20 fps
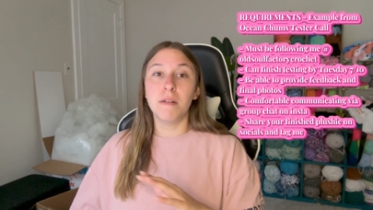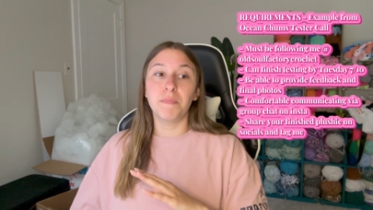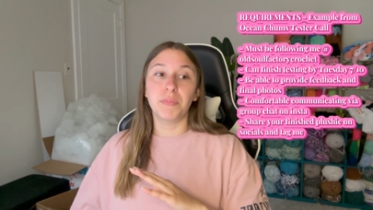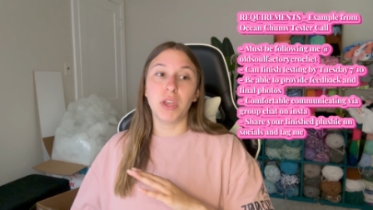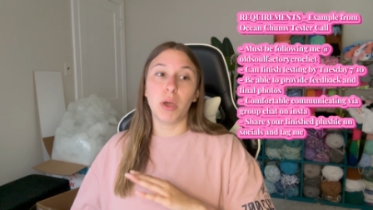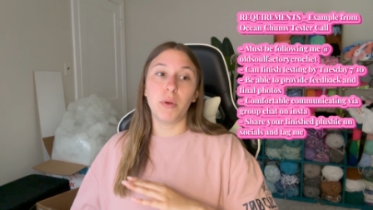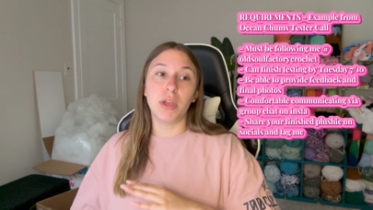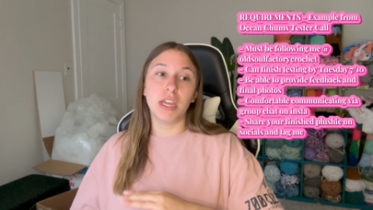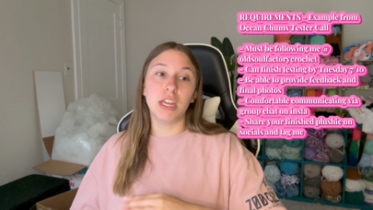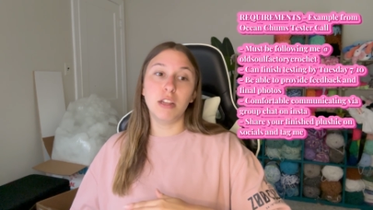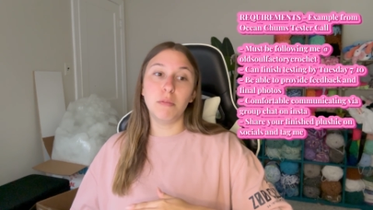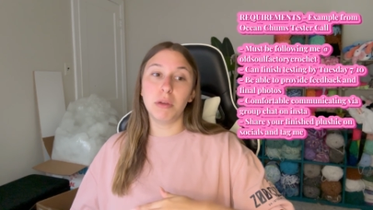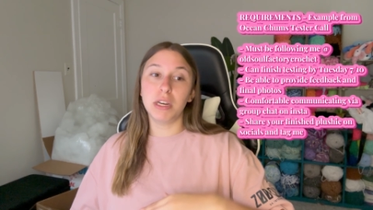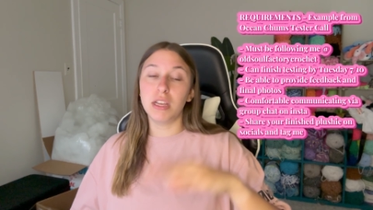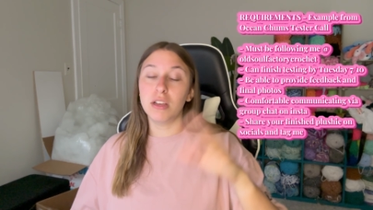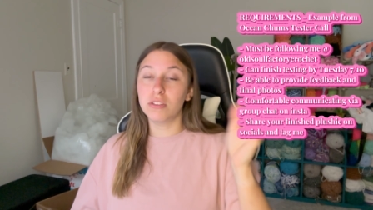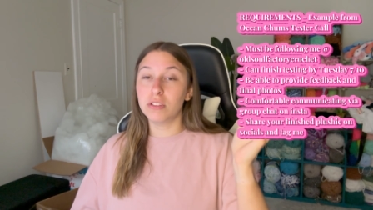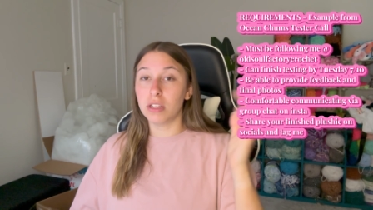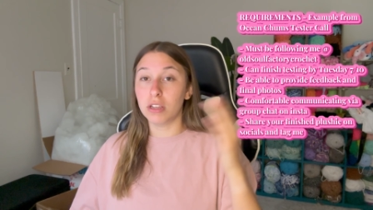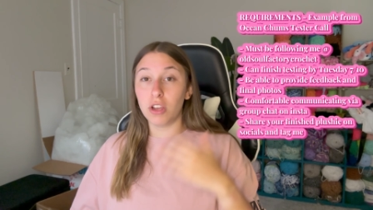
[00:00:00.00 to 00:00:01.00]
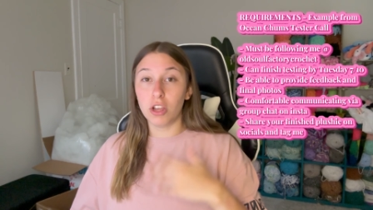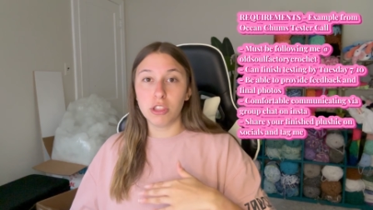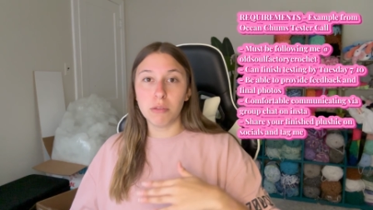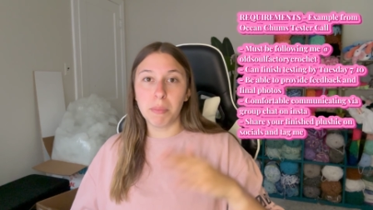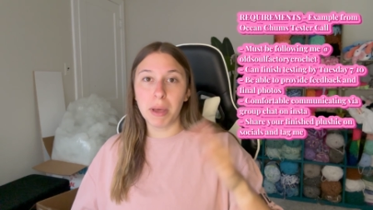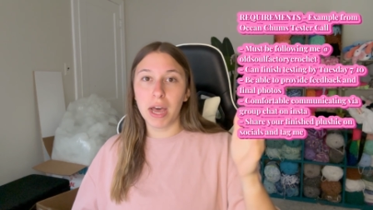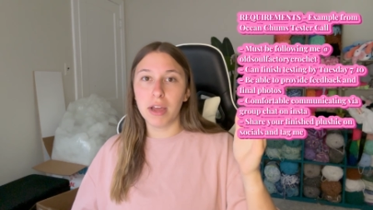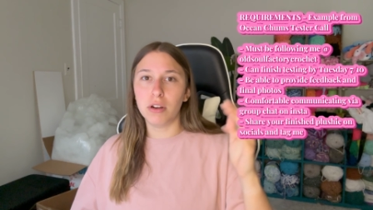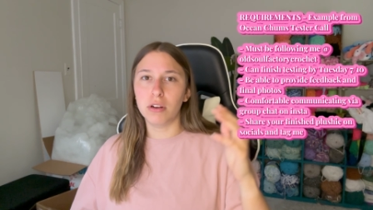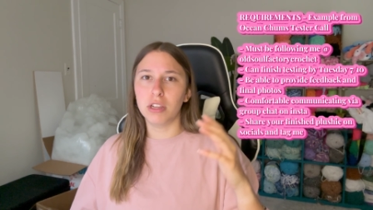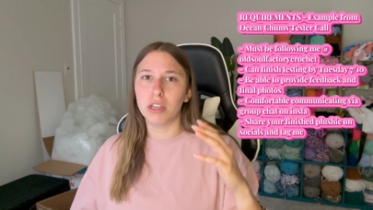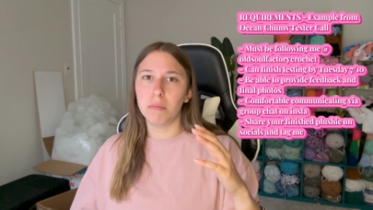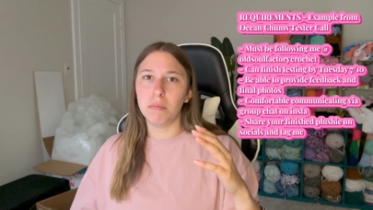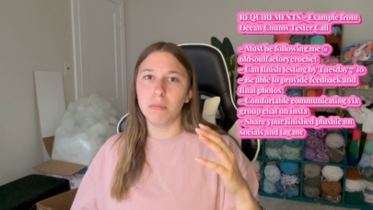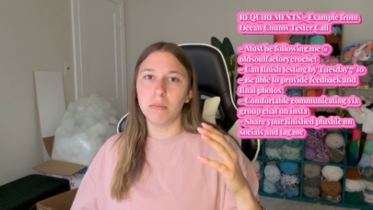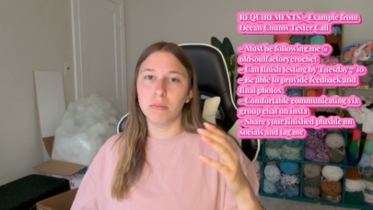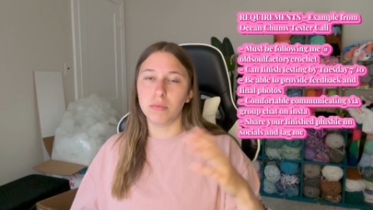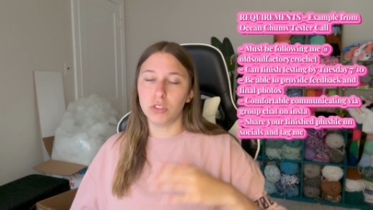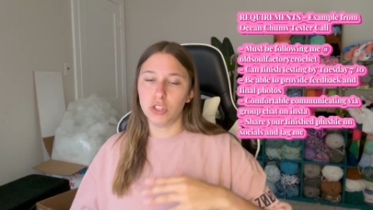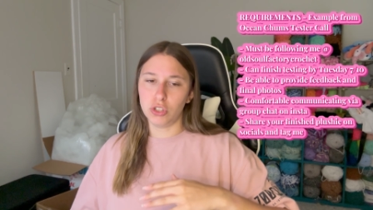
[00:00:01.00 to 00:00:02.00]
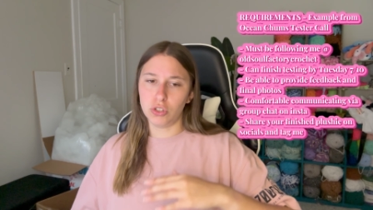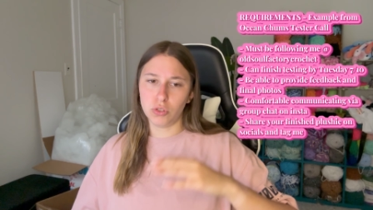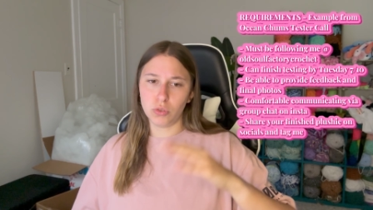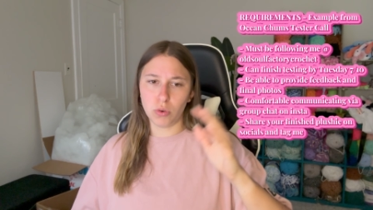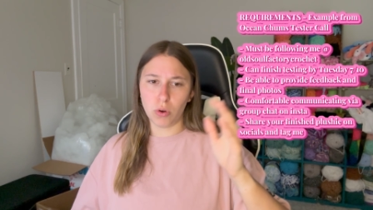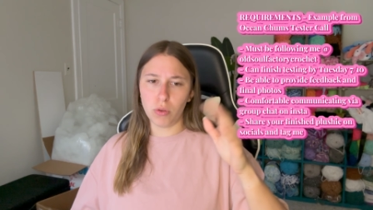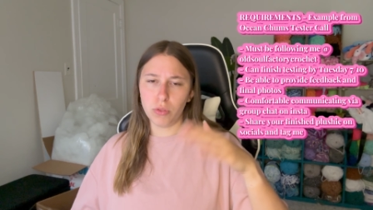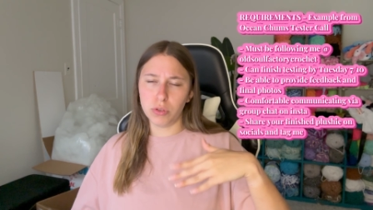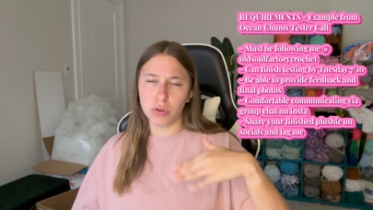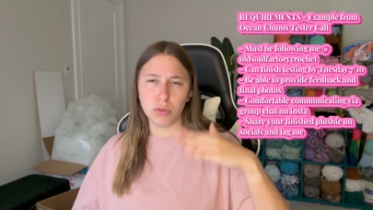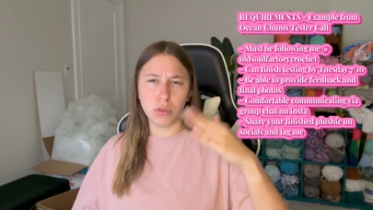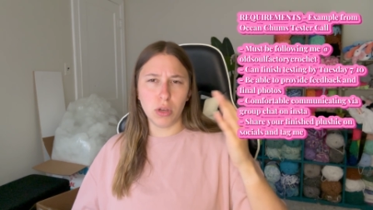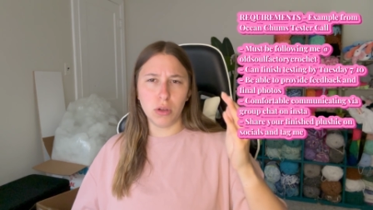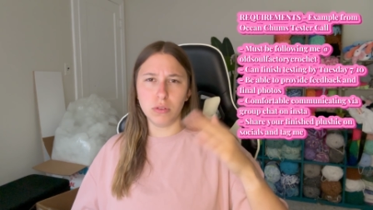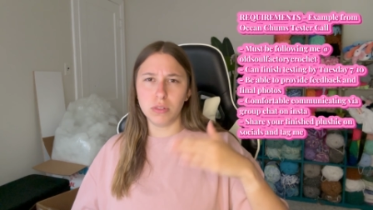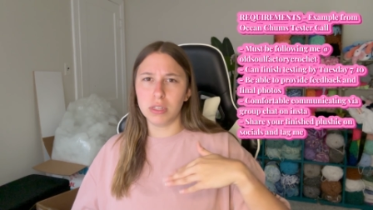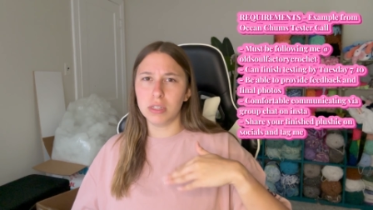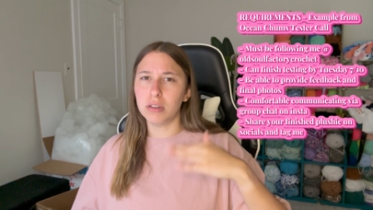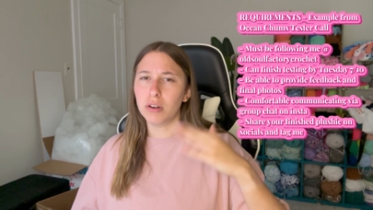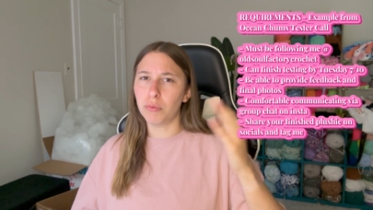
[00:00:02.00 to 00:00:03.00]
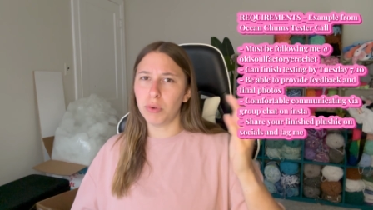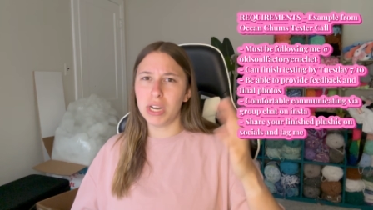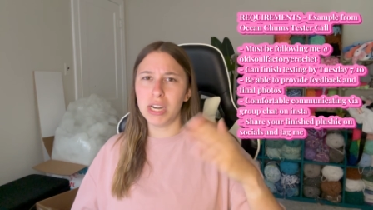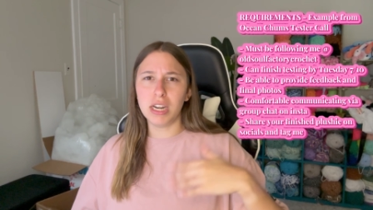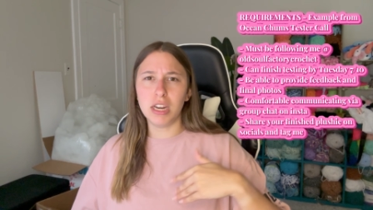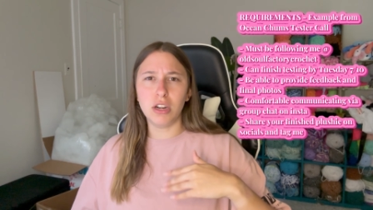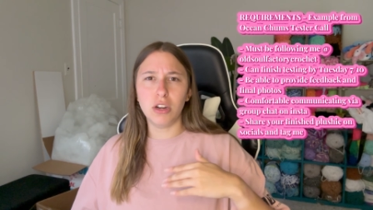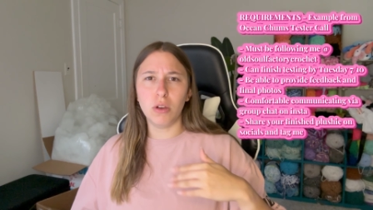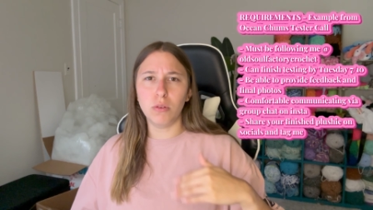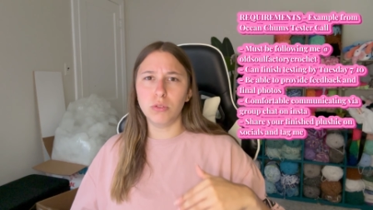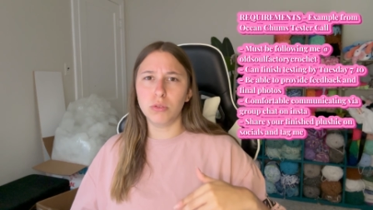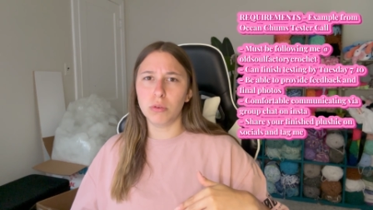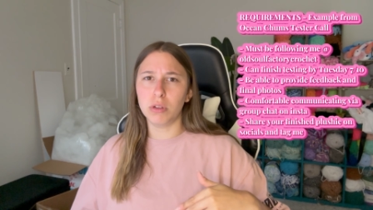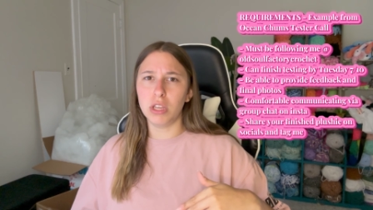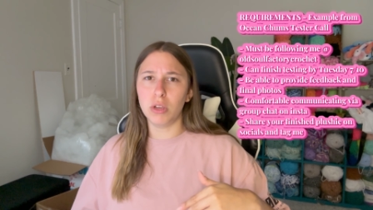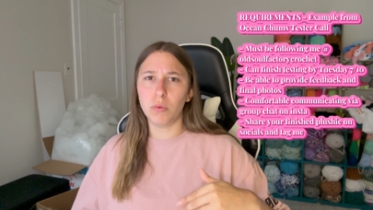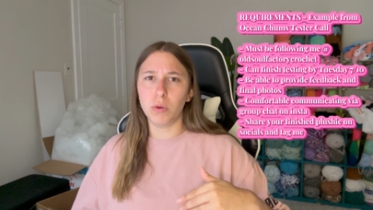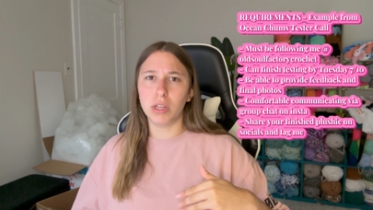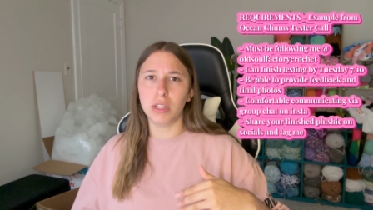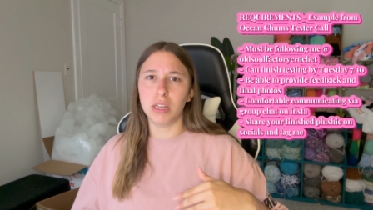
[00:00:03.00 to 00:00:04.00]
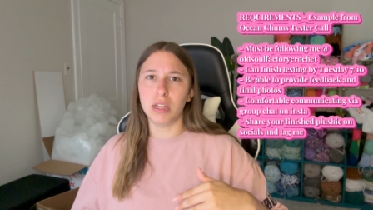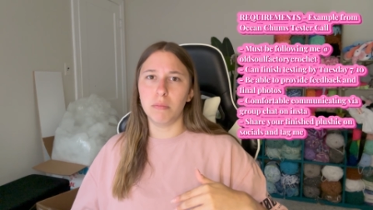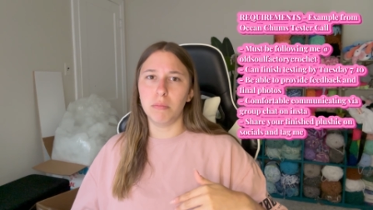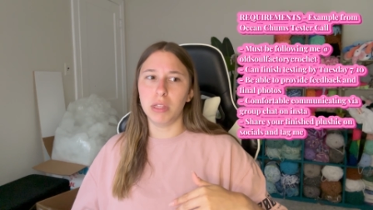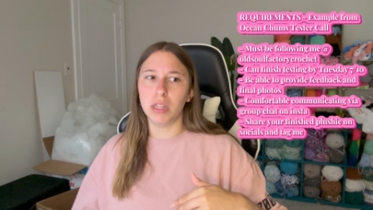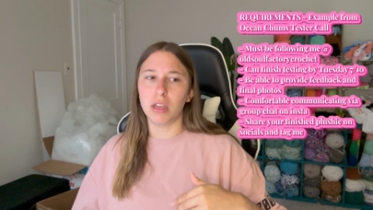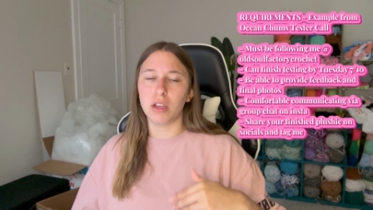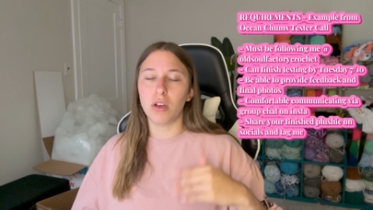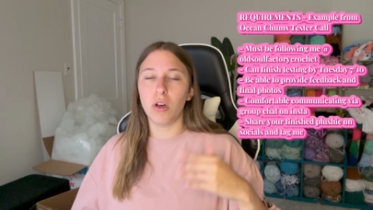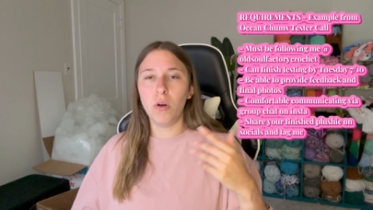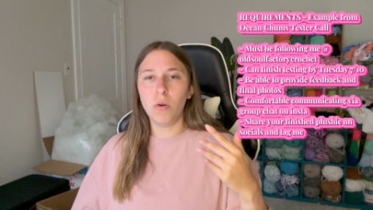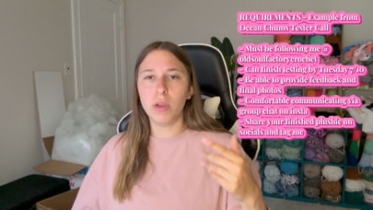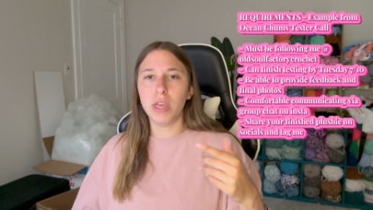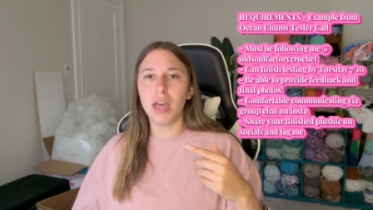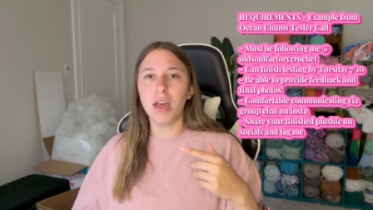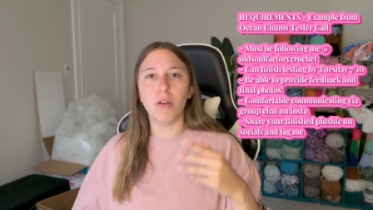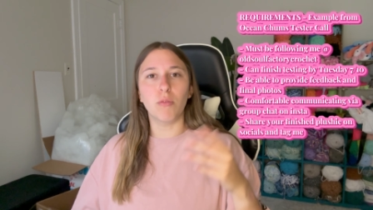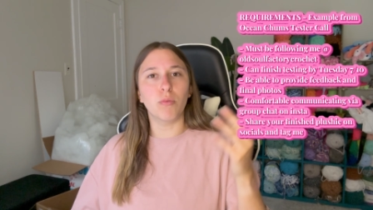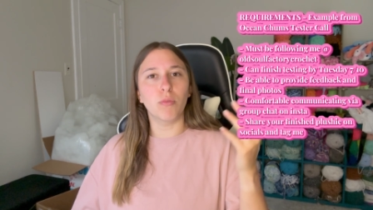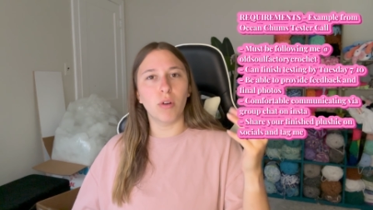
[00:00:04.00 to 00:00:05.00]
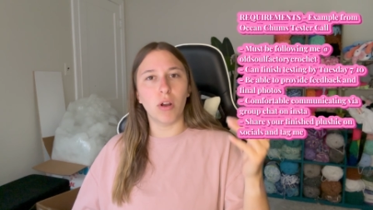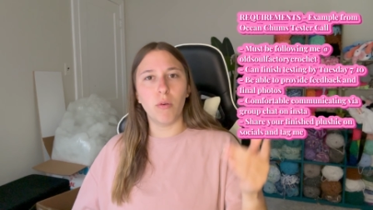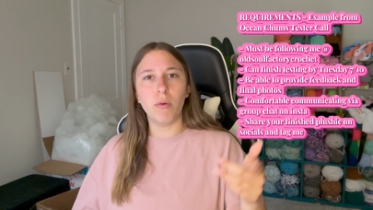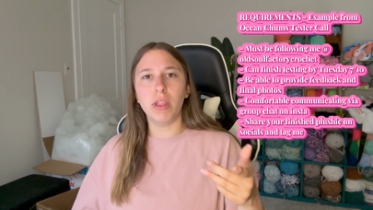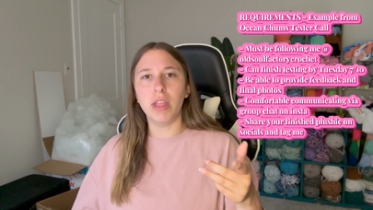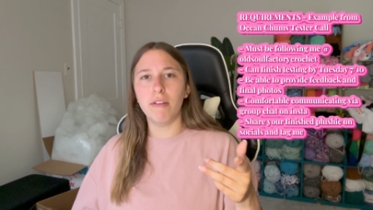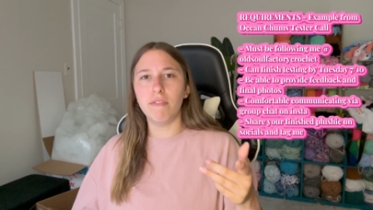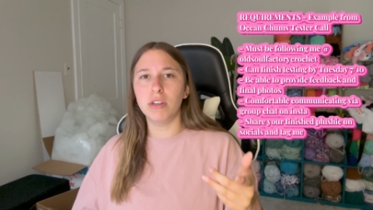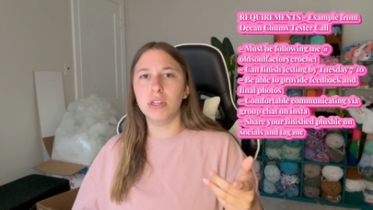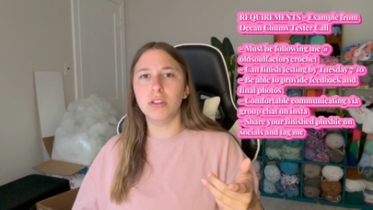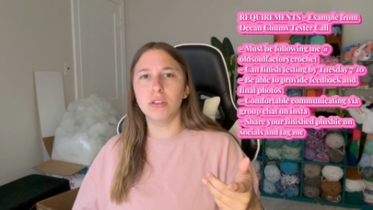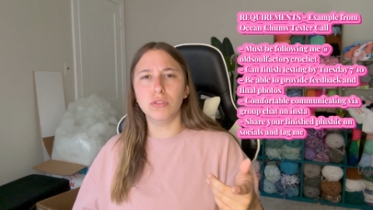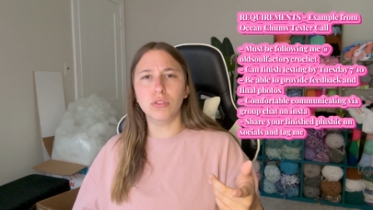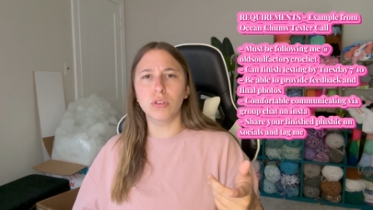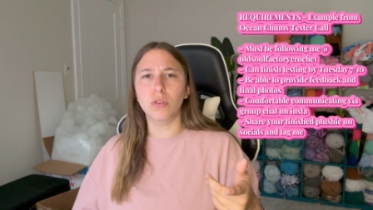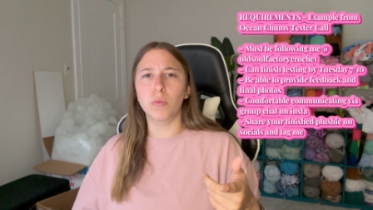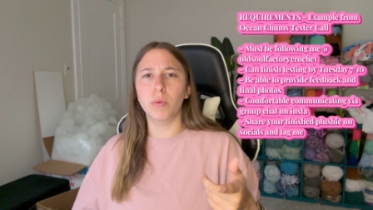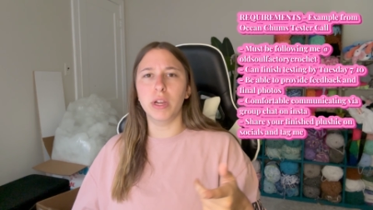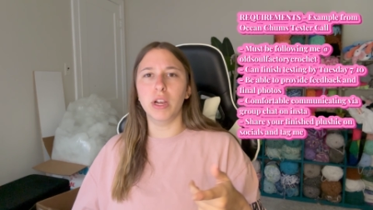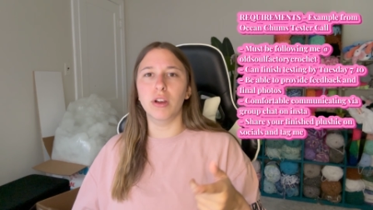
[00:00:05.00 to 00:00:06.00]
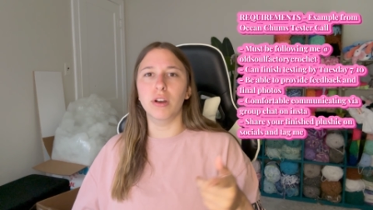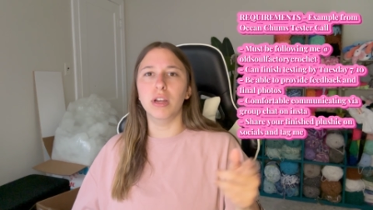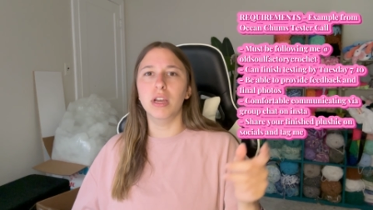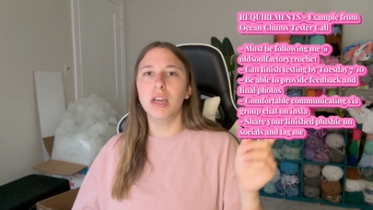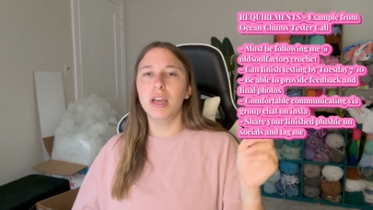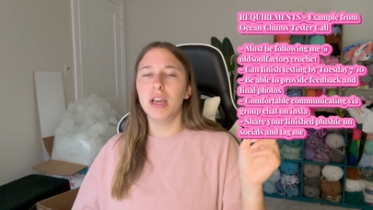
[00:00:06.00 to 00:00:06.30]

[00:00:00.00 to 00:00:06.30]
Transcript: That way anybody else that got the pattern can just scroll through those, read any notes really quickly and be like, oh yeah, row 11 does look weird.